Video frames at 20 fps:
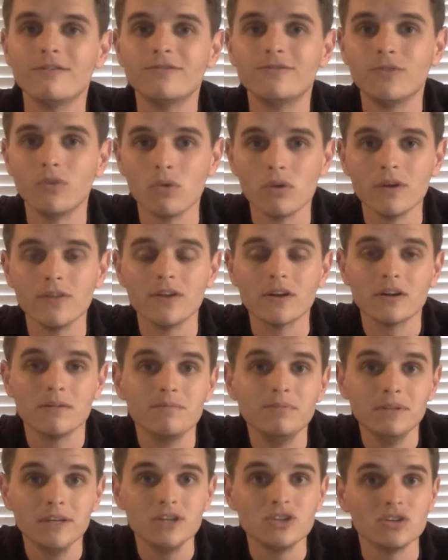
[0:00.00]
for the
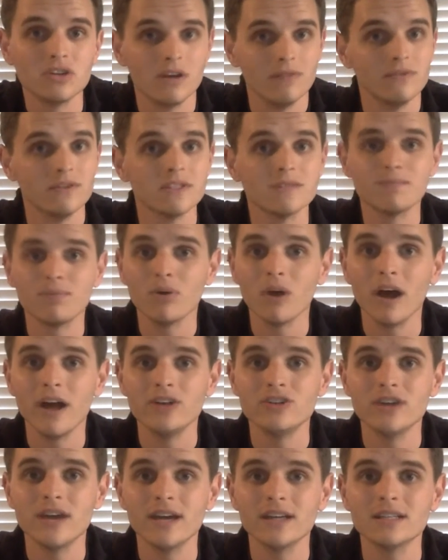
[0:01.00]
completion of this
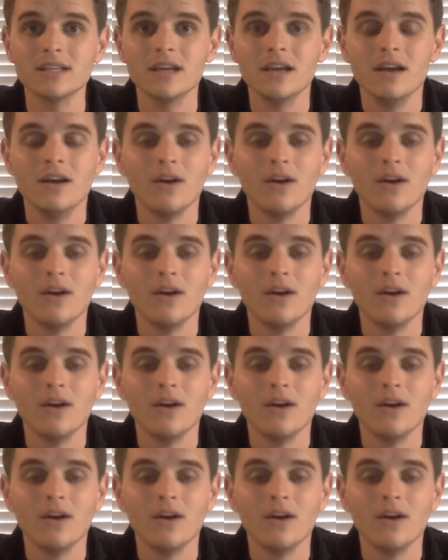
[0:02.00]
project.